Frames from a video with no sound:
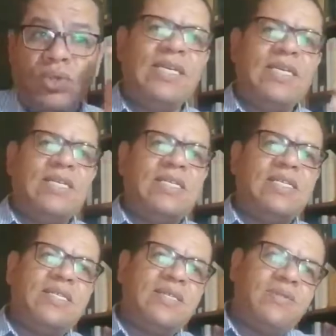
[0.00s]

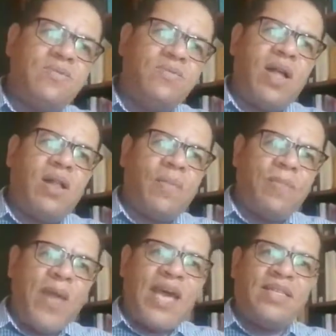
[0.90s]
Well, as
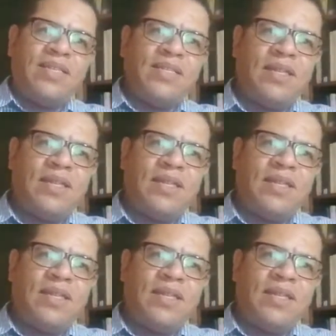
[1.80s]
the